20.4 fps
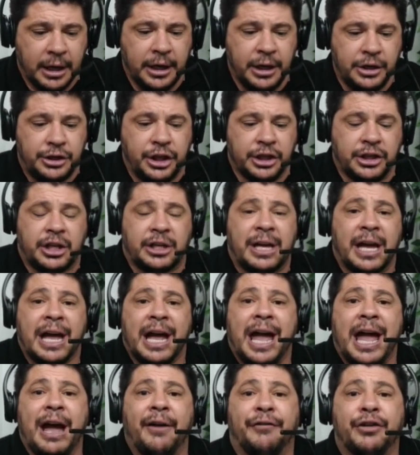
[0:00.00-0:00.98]
In Jesus' name.
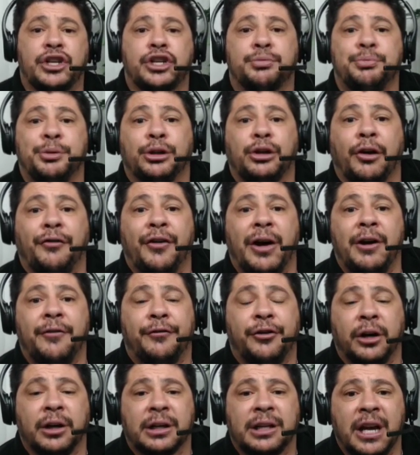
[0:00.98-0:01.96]
Every spirit of
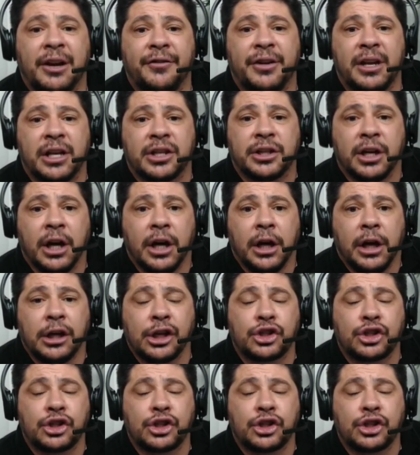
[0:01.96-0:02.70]
unforgiveness.